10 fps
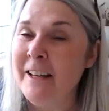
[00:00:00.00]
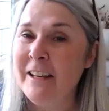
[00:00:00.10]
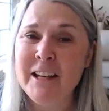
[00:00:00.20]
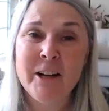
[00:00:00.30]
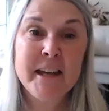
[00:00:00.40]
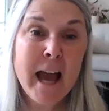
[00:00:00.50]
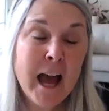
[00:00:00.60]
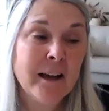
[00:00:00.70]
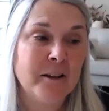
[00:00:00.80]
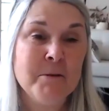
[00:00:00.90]
You know,
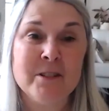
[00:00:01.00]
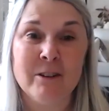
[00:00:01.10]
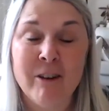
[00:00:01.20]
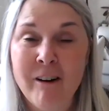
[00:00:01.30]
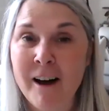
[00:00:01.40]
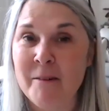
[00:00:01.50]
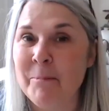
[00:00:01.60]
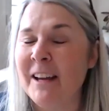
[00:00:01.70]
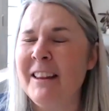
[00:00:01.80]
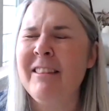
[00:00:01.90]
yeah, it was a lot,
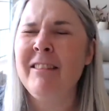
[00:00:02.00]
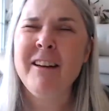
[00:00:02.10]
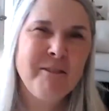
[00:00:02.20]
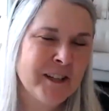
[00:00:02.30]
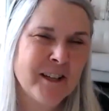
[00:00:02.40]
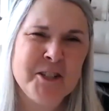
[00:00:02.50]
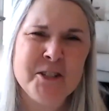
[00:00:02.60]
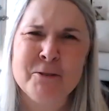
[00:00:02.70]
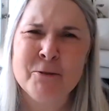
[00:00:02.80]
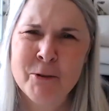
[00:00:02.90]
but I loved it. I
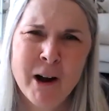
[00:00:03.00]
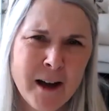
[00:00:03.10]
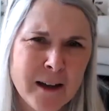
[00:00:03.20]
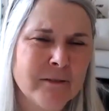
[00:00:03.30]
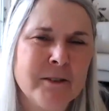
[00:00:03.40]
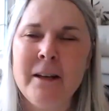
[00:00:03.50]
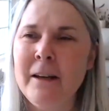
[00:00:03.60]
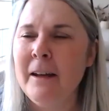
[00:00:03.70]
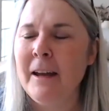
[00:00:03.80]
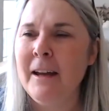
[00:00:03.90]
just thrived.
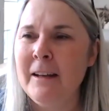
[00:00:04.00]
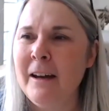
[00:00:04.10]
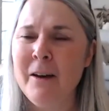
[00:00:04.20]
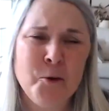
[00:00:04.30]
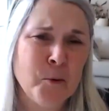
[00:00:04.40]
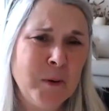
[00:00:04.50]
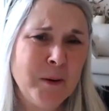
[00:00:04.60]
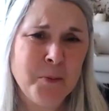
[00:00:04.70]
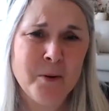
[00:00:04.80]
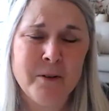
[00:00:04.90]
And other
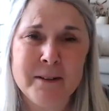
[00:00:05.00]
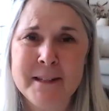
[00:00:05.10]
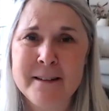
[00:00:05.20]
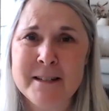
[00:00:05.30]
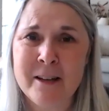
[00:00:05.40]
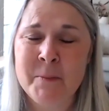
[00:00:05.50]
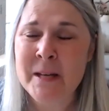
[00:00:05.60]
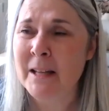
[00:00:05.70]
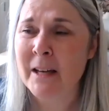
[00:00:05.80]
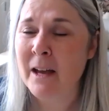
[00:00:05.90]
people, they tell
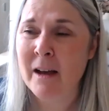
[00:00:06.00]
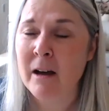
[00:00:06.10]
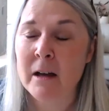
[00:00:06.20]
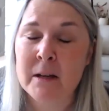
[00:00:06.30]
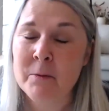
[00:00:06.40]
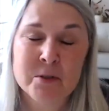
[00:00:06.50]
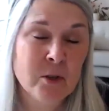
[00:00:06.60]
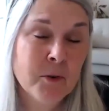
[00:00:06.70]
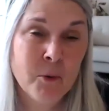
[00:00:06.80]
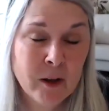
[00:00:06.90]
me, like, it was
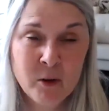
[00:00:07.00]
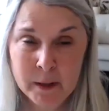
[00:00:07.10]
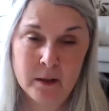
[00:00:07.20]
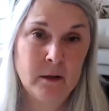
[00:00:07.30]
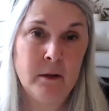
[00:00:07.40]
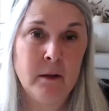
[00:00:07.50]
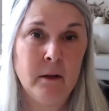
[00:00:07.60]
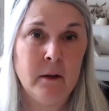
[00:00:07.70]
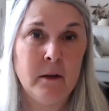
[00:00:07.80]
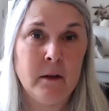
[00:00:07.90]
overwhelming.
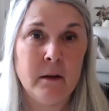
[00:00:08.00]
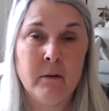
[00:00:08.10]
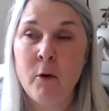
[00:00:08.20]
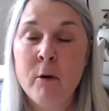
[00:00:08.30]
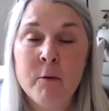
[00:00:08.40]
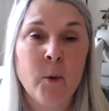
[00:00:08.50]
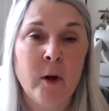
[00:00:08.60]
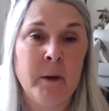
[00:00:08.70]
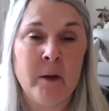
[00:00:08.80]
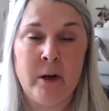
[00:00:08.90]

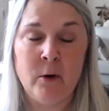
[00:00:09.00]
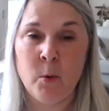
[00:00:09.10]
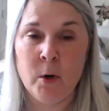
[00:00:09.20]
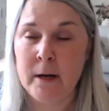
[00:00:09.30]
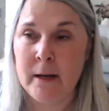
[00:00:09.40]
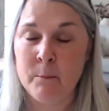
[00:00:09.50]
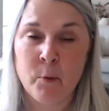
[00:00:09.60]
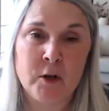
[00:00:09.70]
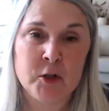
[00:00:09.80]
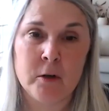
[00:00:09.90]
Overwhelming amount of work and
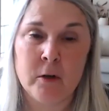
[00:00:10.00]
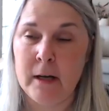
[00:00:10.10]
pressure.